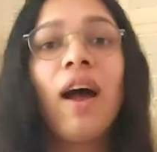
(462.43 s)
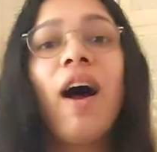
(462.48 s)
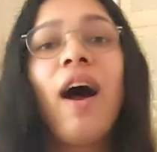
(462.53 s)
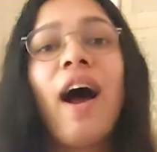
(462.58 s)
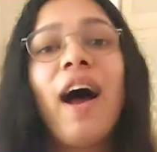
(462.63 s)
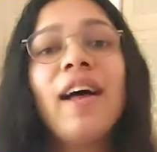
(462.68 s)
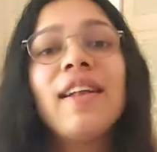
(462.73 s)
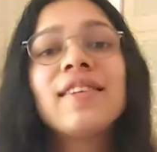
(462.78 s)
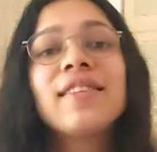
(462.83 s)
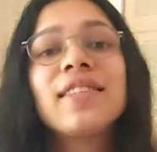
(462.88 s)

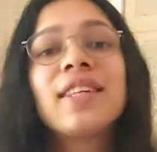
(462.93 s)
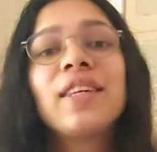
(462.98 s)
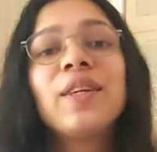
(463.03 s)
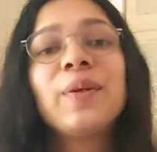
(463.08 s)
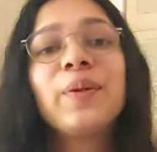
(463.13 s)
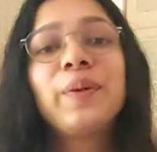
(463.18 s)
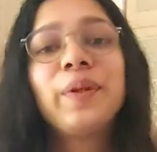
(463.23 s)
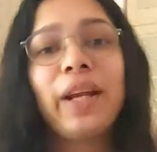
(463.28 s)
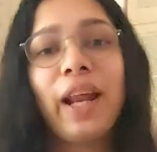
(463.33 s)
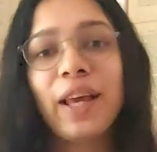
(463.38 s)
I'll see
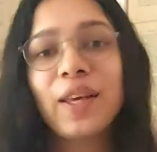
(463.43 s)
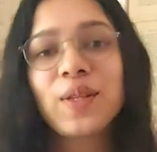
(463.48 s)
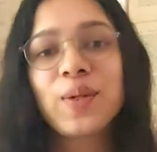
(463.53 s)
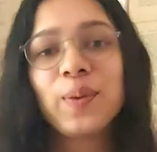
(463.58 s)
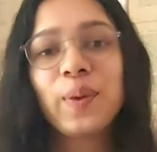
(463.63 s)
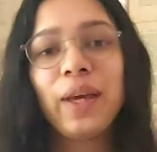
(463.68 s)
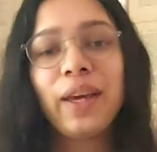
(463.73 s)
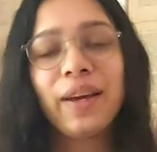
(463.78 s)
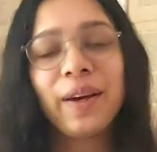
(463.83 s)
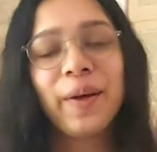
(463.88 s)
you next
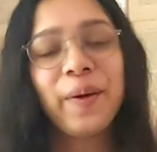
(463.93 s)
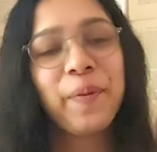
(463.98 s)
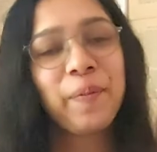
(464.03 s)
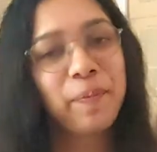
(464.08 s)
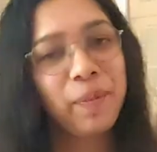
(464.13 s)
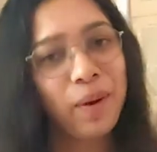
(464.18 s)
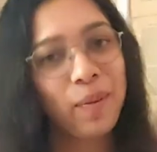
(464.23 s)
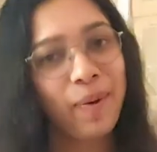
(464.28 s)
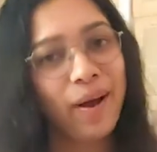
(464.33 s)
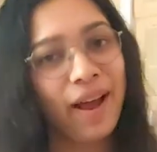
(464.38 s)
week.
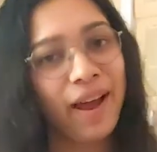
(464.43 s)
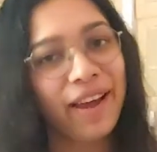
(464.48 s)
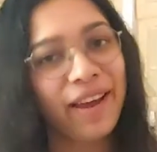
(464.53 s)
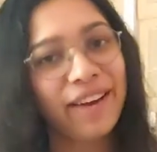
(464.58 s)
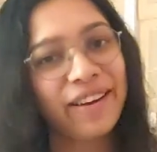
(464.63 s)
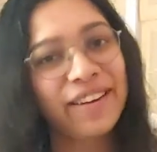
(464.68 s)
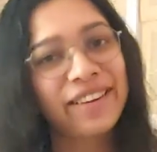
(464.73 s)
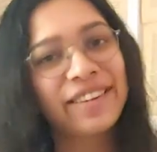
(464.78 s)
Bye bye.